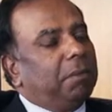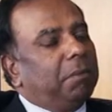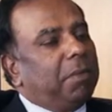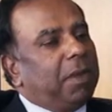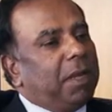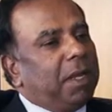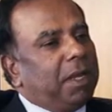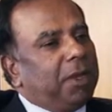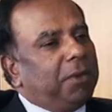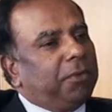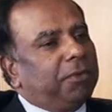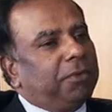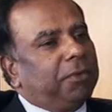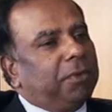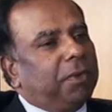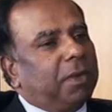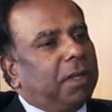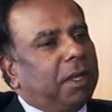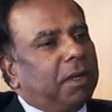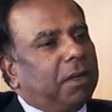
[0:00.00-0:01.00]
belief
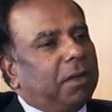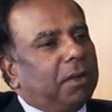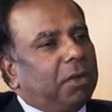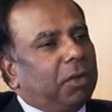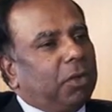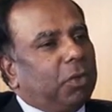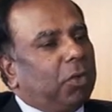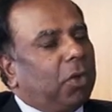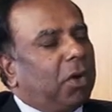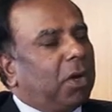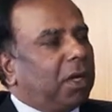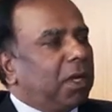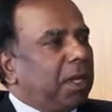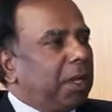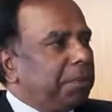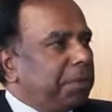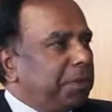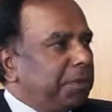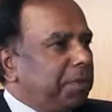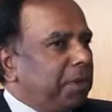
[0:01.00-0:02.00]
that you are
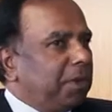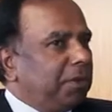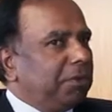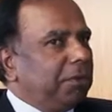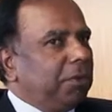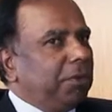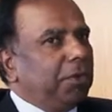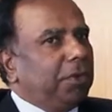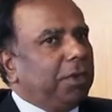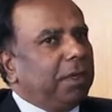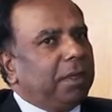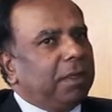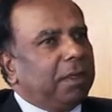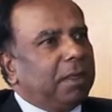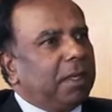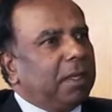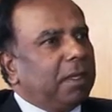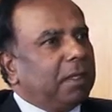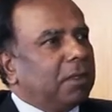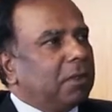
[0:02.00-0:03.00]
capable of doing
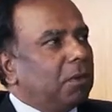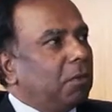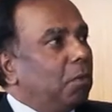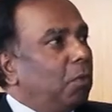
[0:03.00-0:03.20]
things